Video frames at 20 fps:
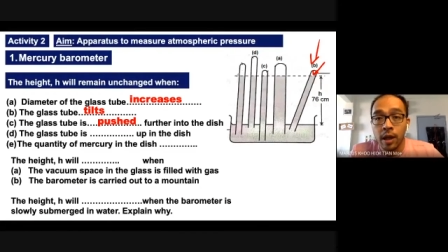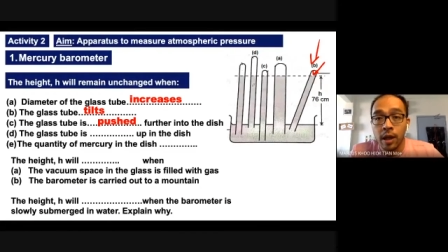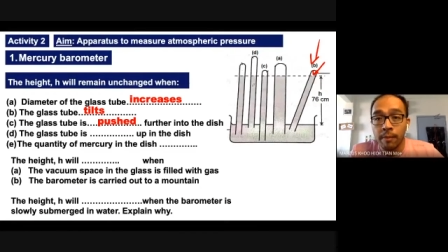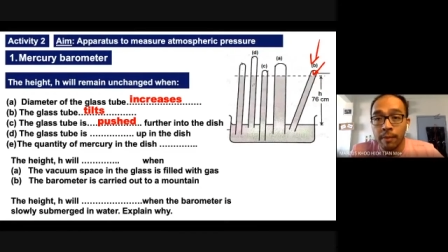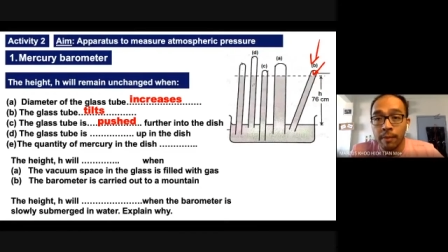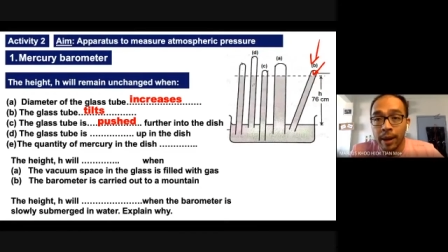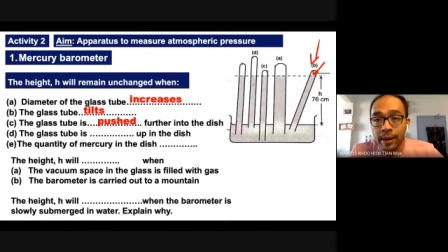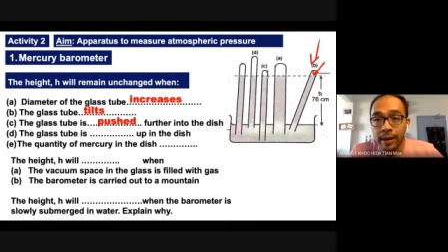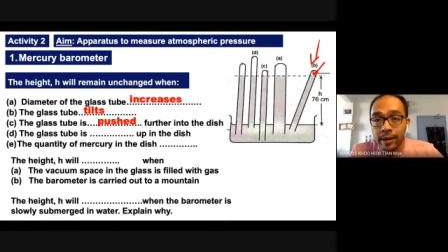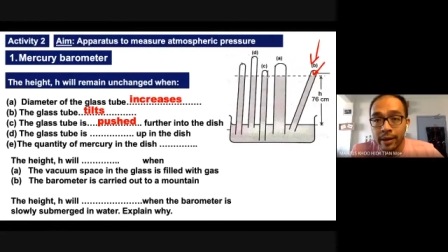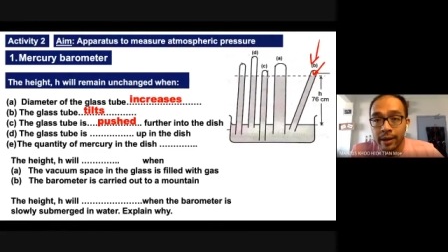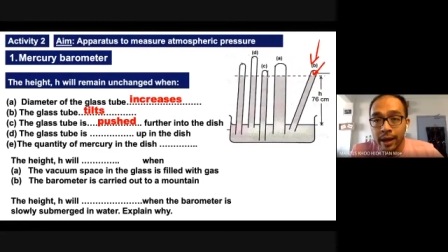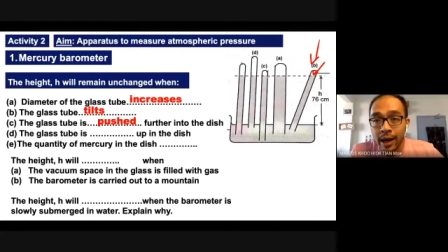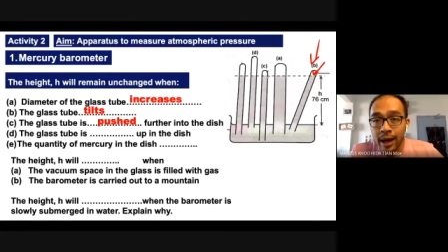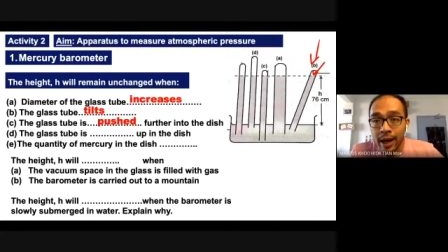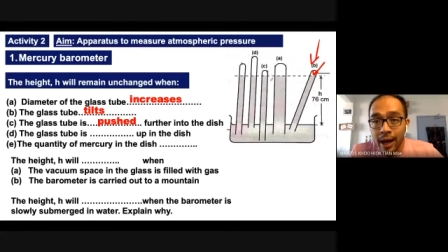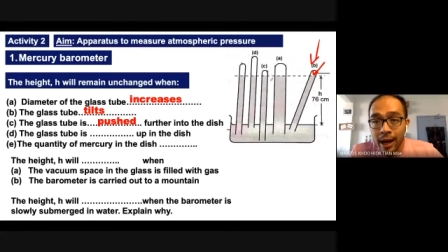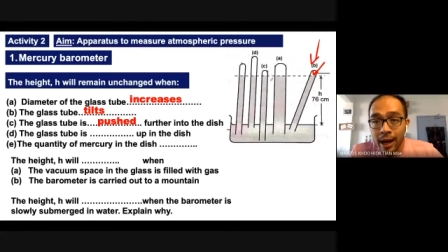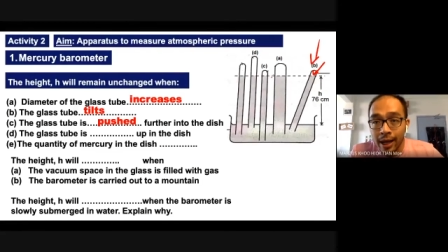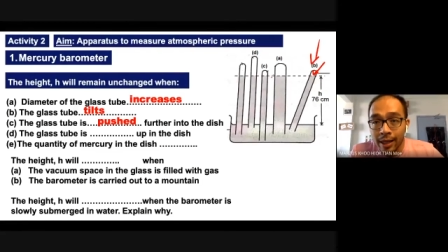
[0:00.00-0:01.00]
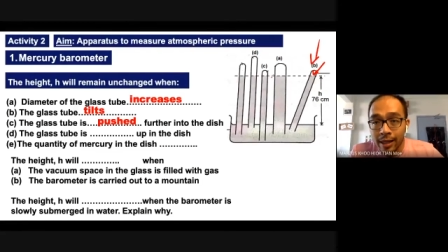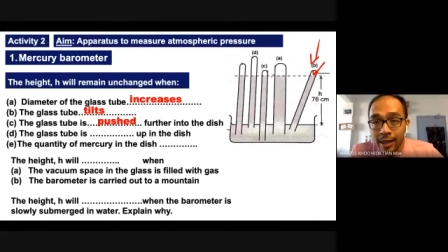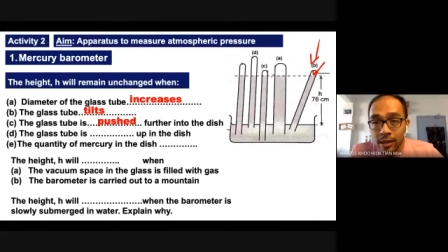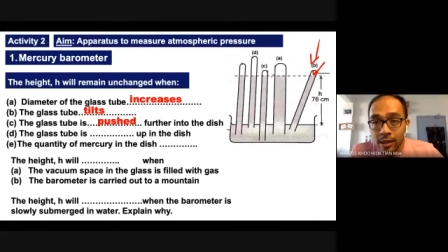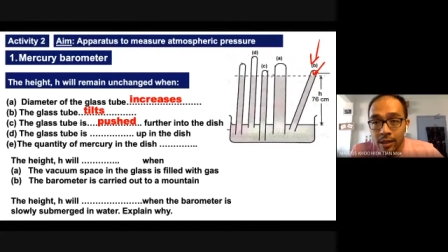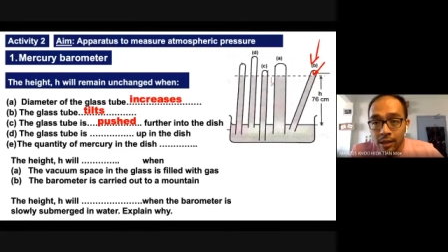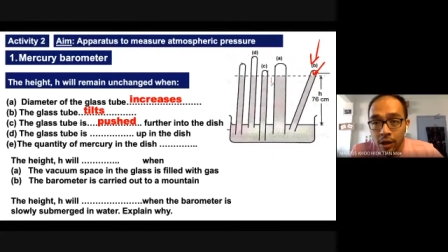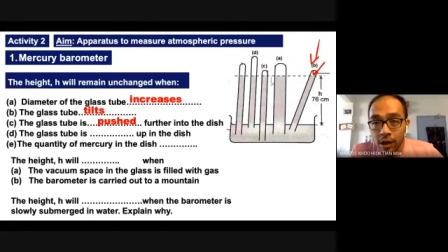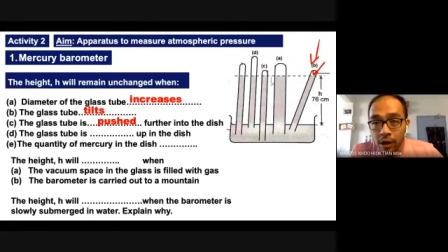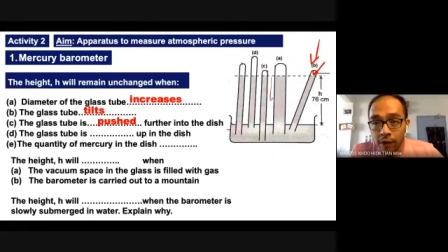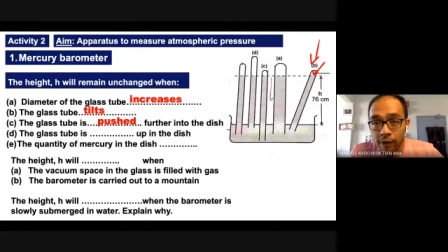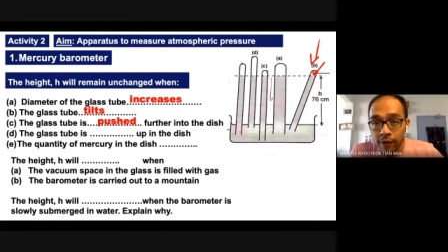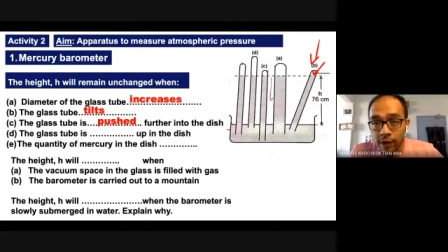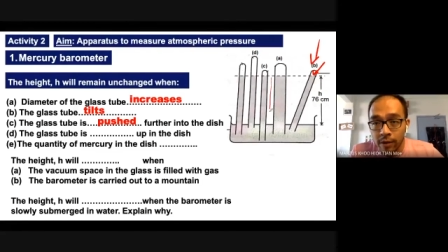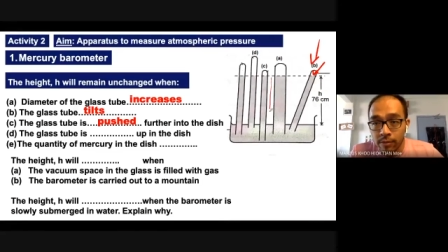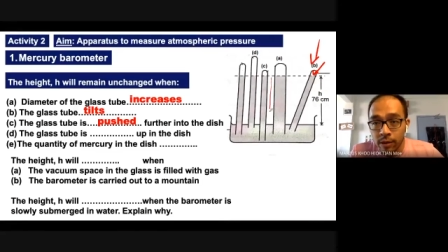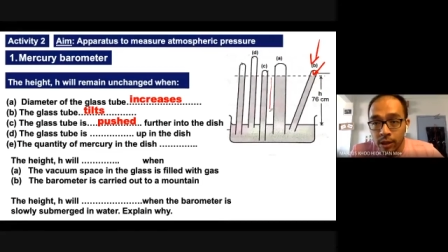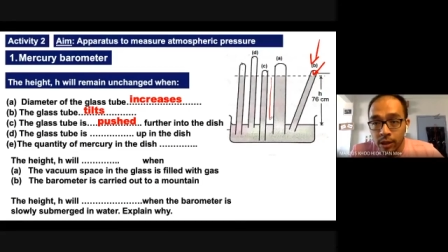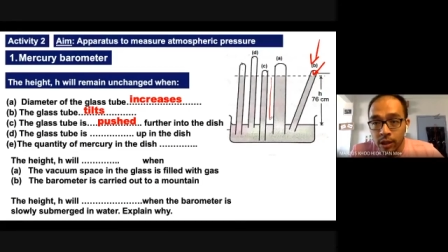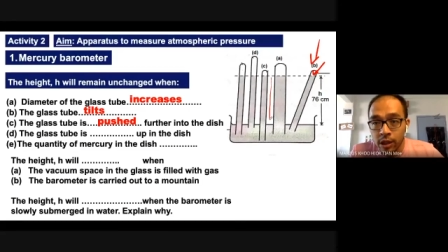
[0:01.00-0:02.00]
but the height of the
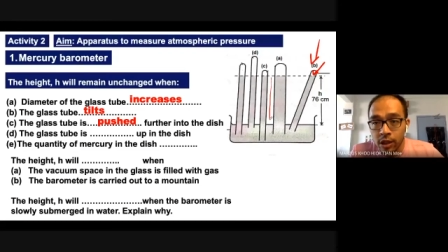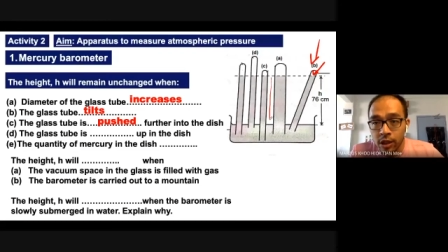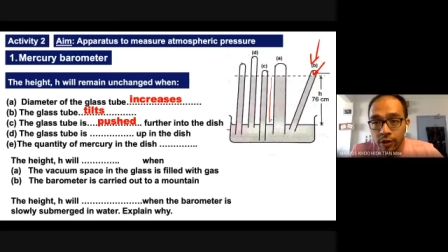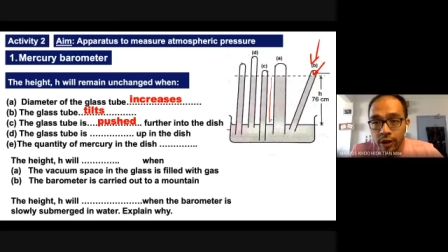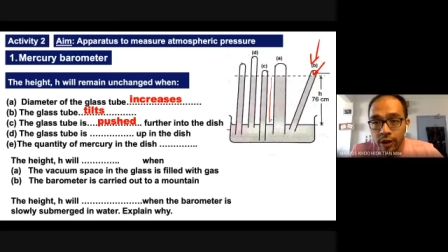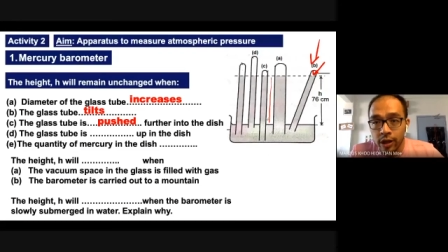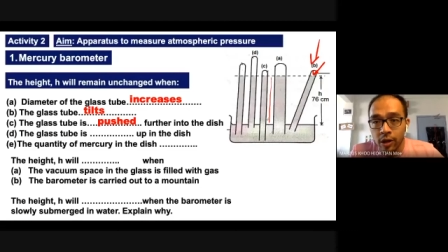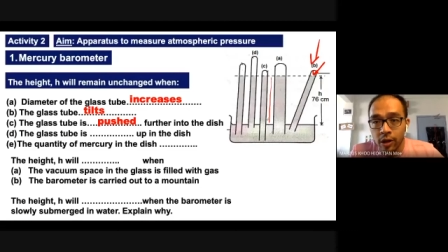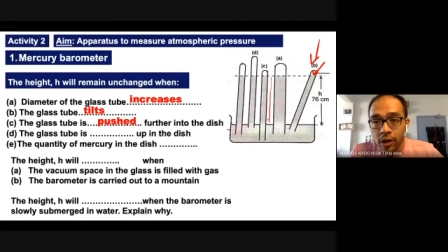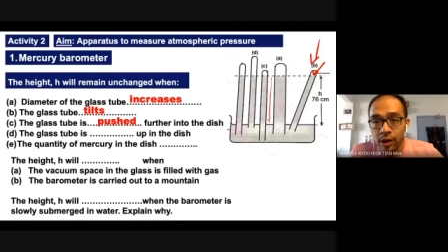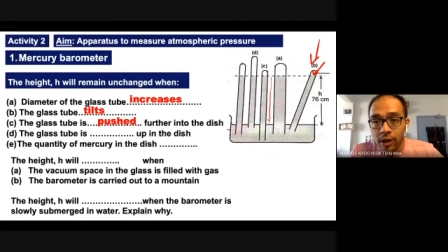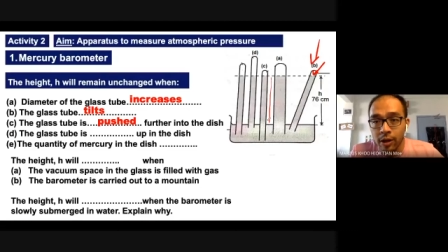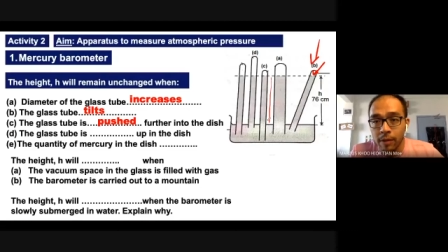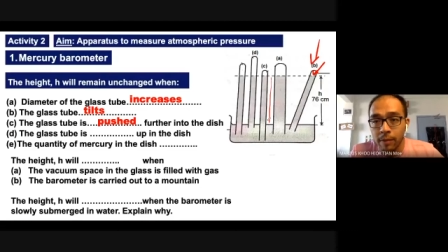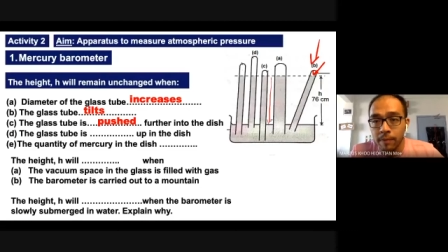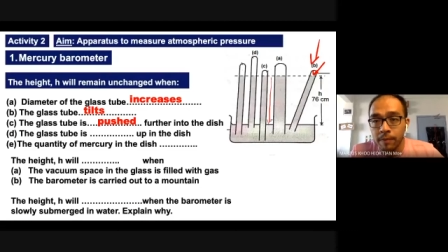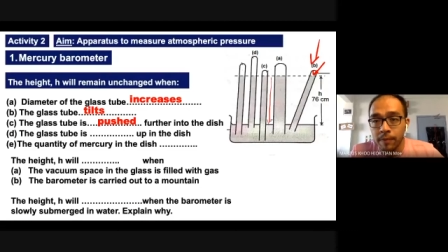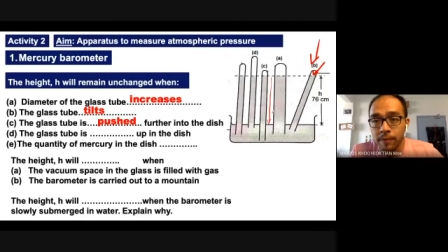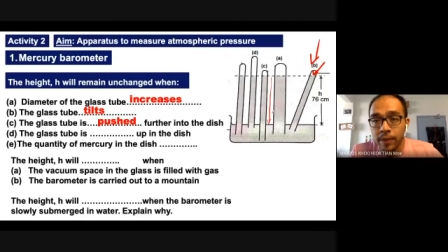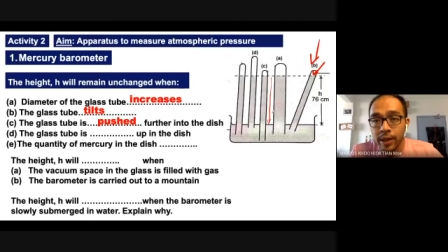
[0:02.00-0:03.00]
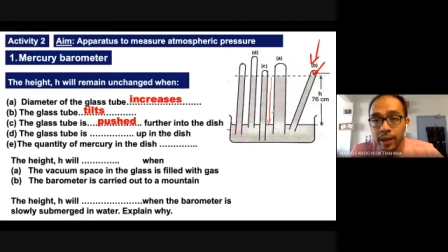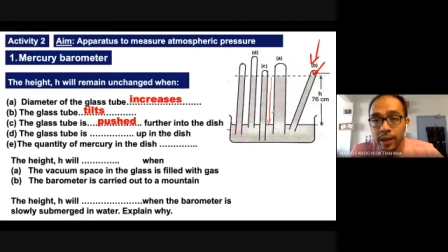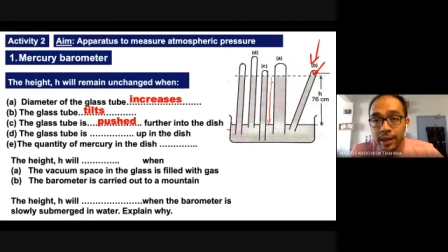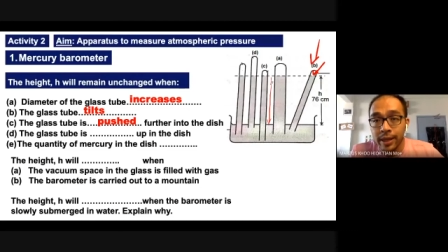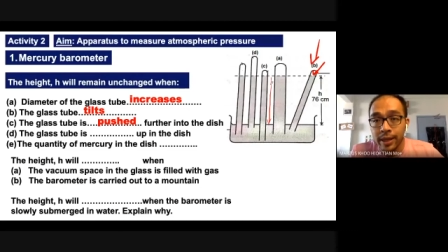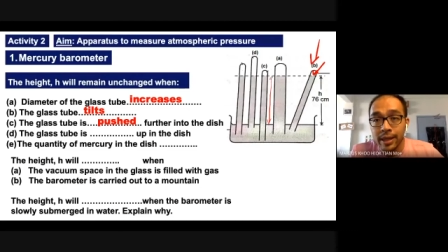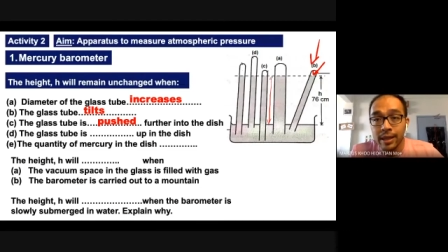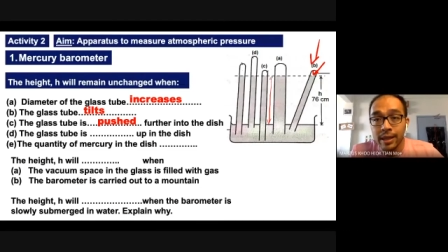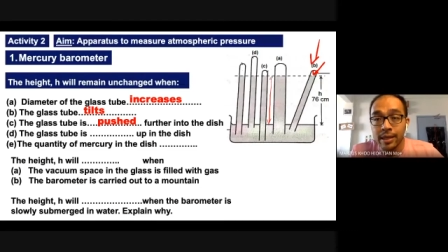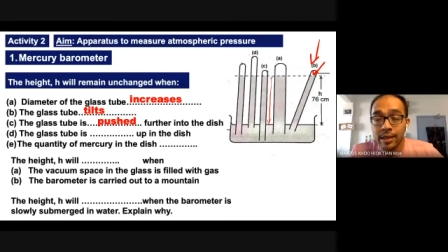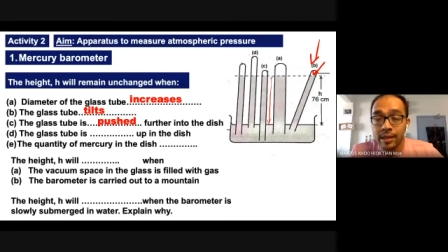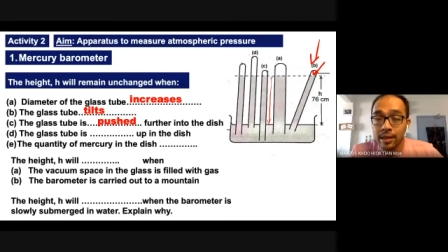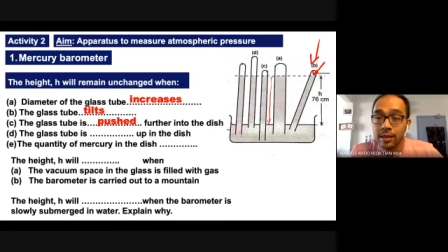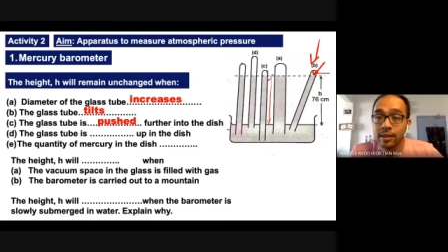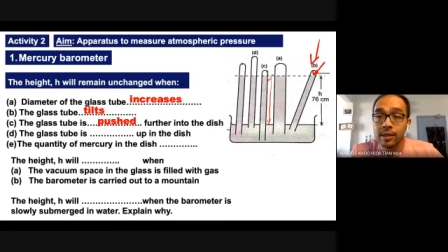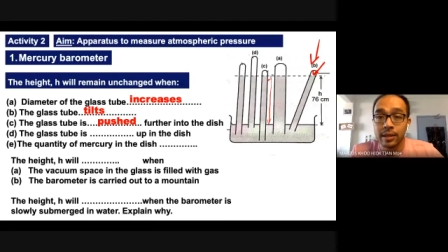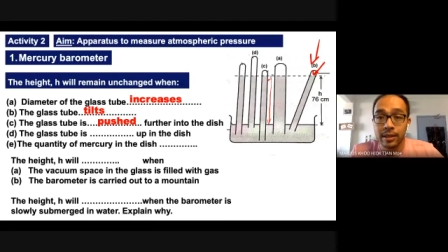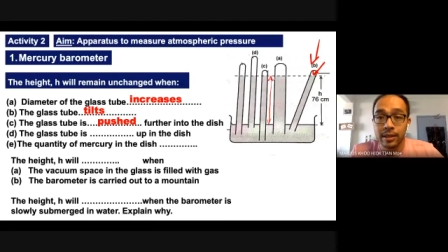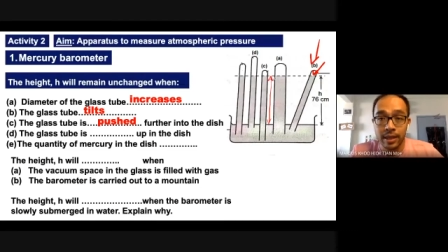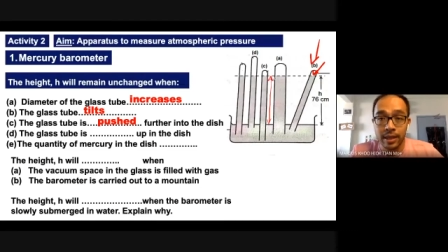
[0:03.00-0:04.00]
mercury column is still
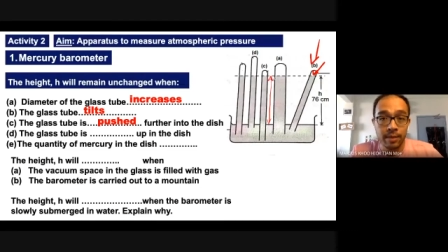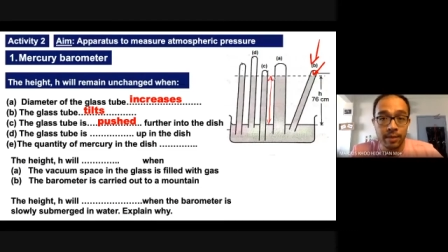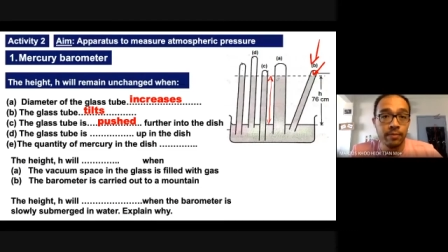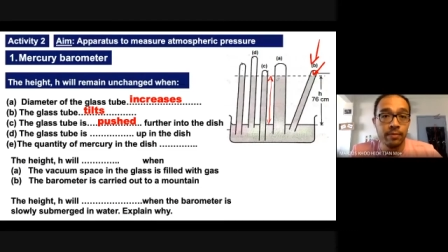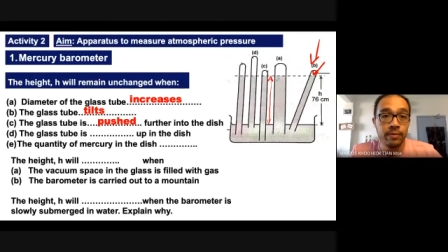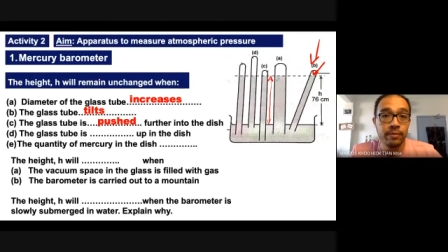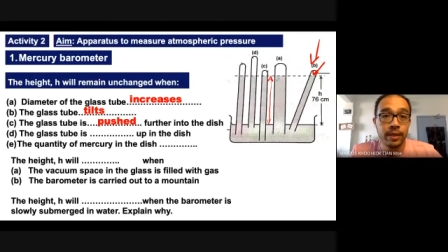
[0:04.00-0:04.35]
the same.